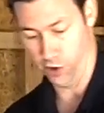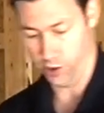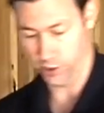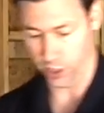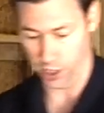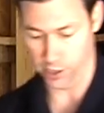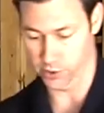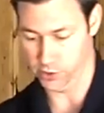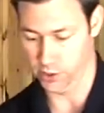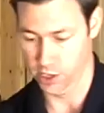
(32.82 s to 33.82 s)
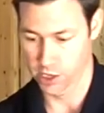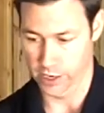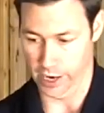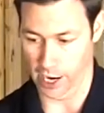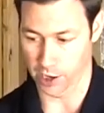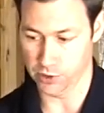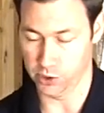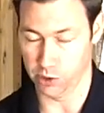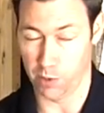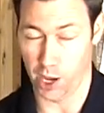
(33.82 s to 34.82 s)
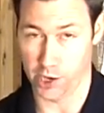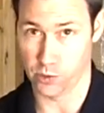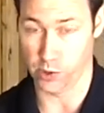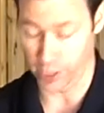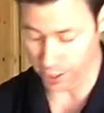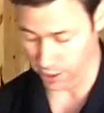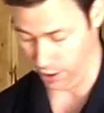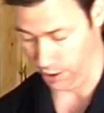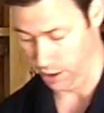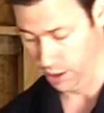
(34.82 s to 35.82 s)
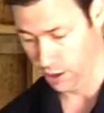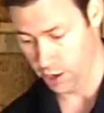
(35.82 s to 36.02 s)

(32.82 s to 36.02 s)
the very tightest air sealed box we can,